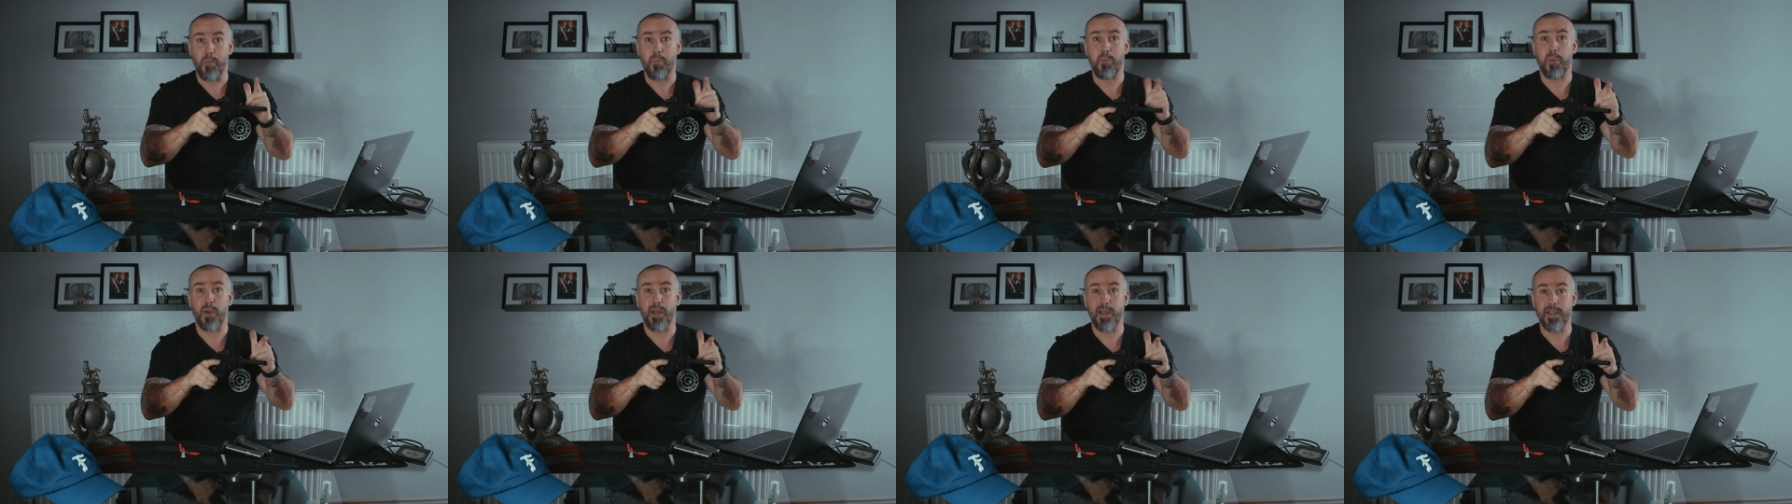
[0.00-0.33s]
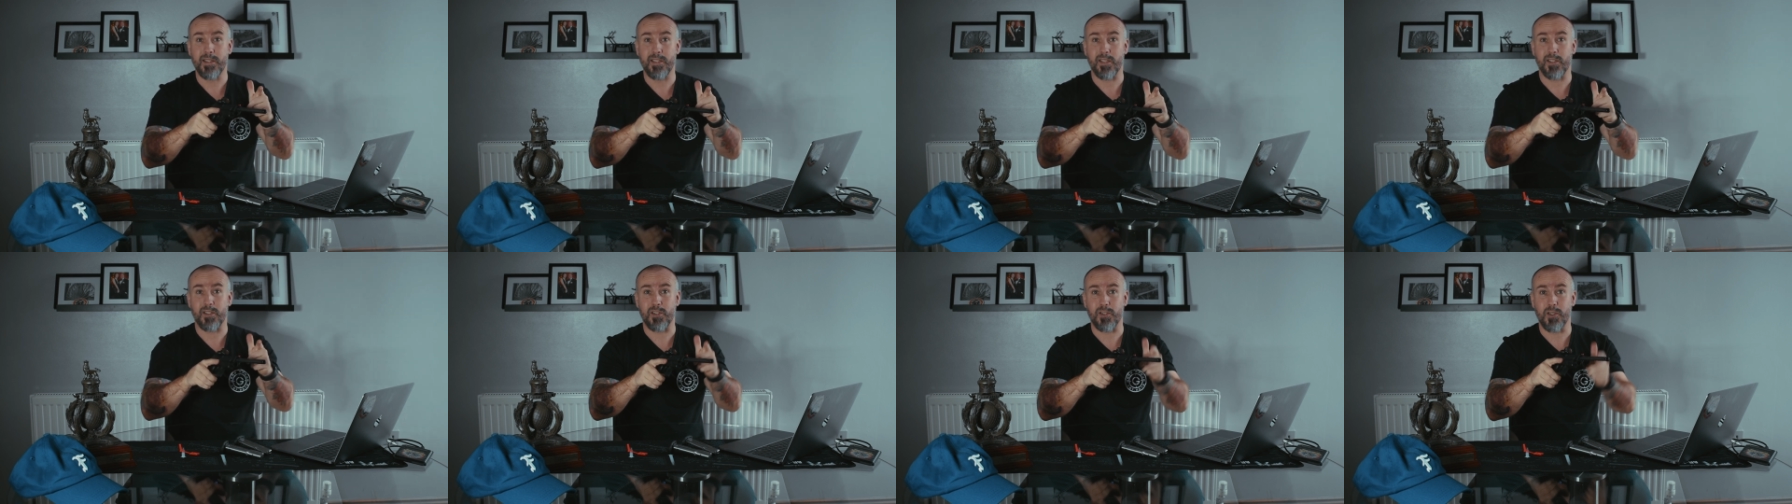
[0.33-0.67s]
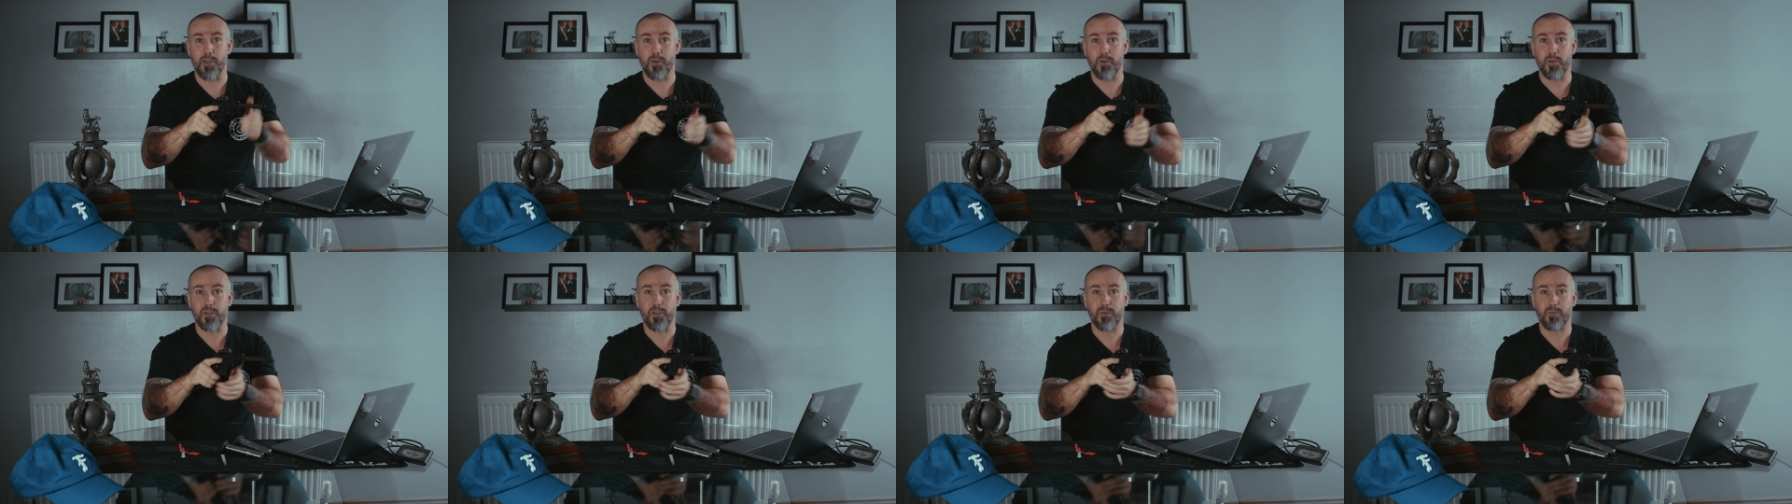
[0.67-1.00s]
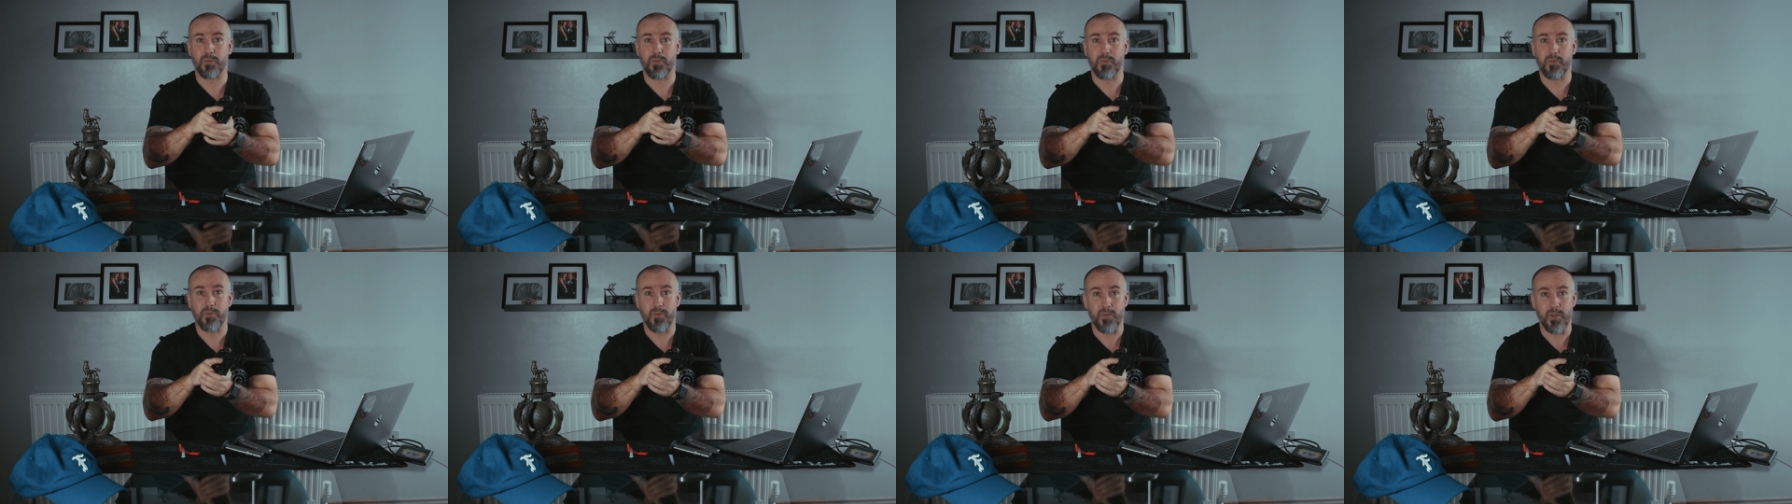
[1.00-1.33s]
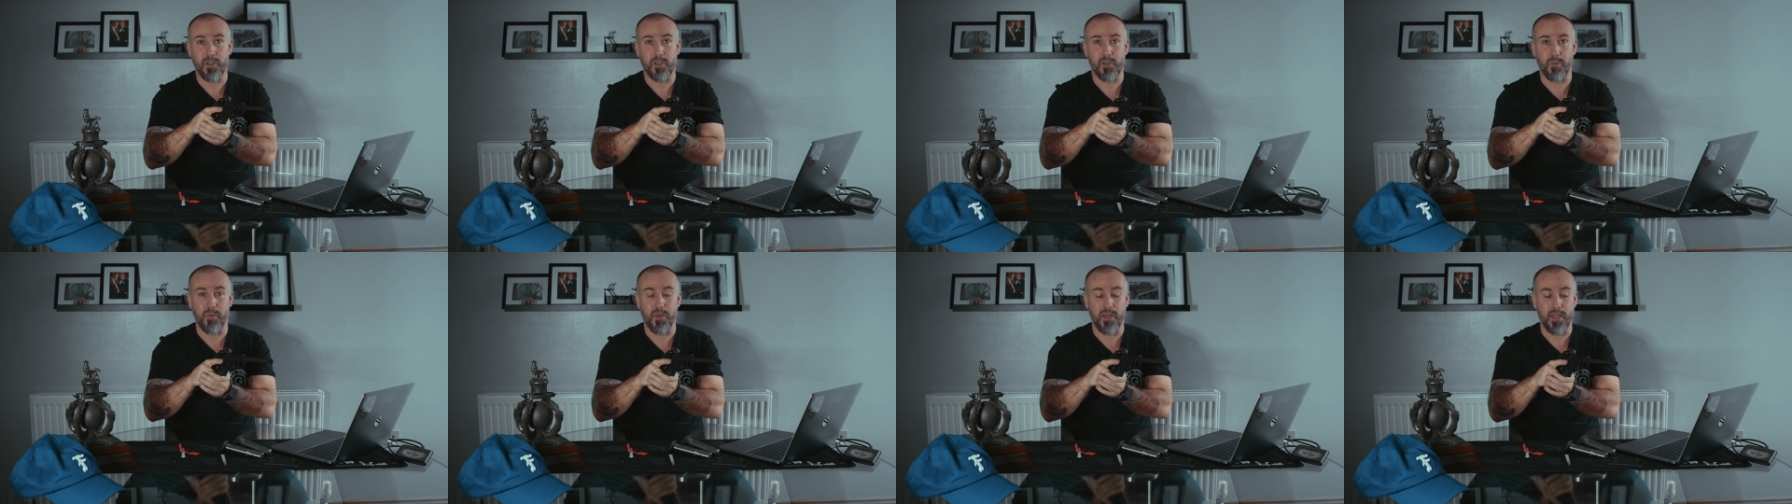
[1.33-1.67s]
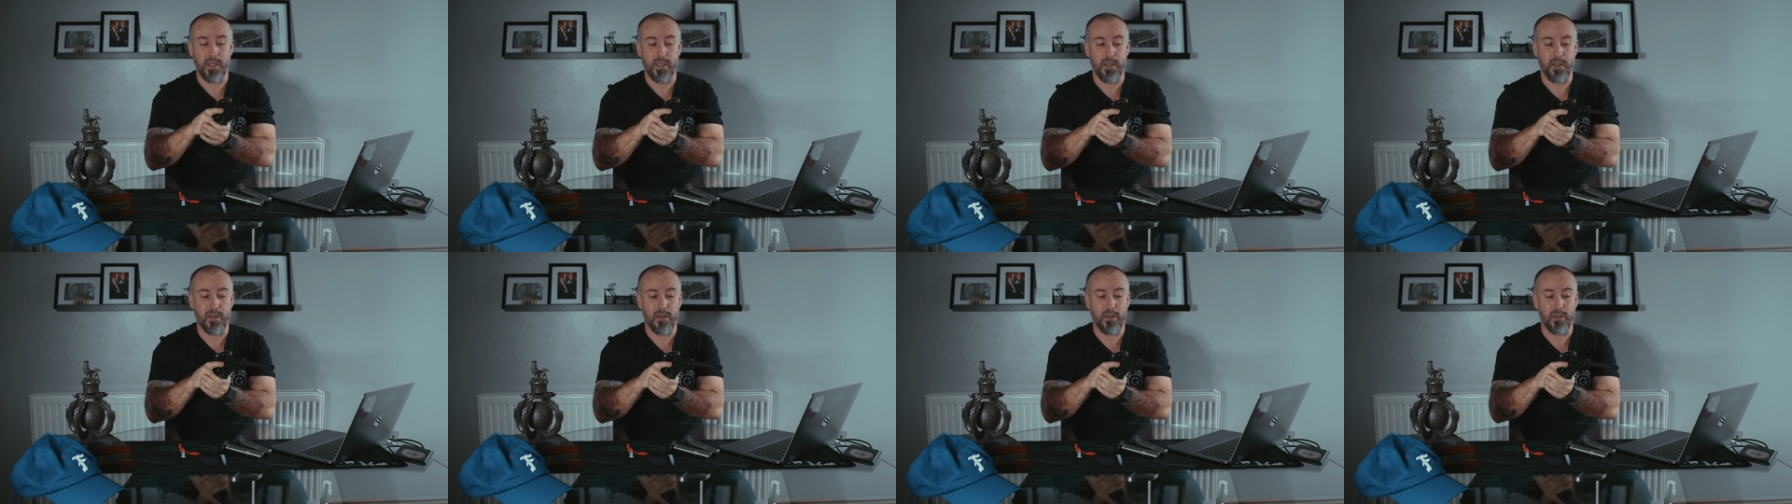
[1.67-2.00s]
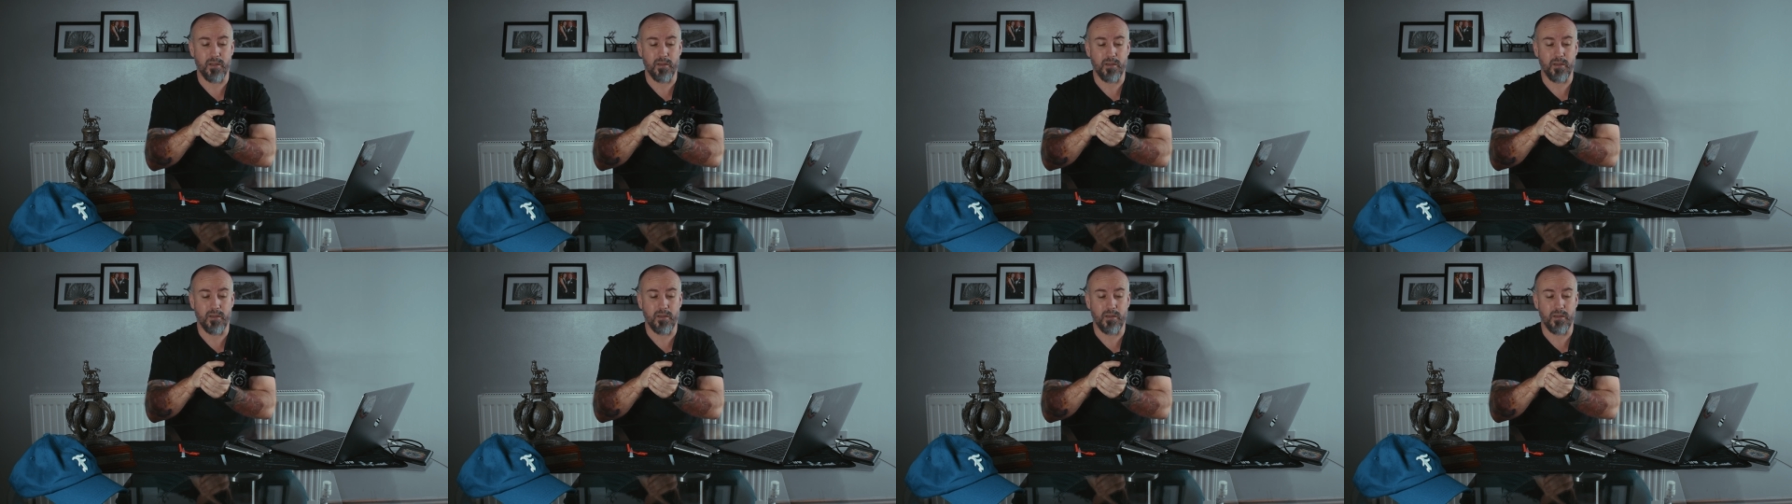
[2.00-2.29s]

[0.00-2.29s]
please excuse some of the